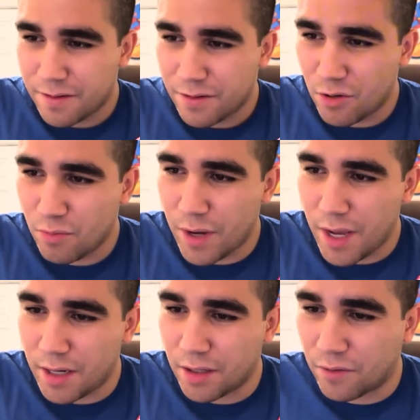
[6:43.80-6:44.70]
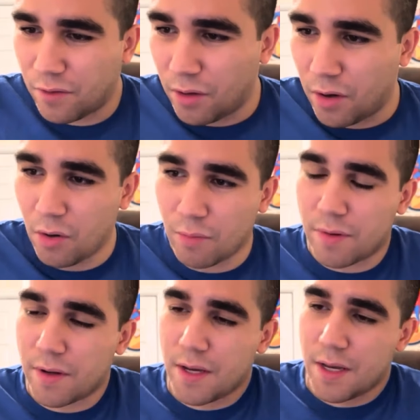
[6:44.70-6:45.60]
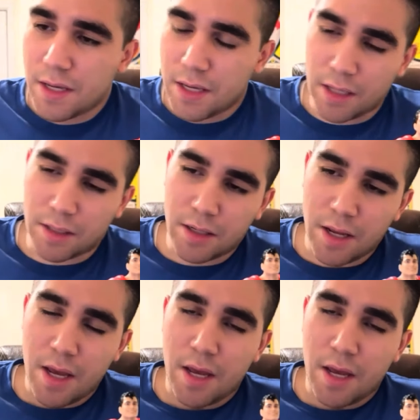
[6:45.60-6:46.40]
Superman is full of hope. Yes,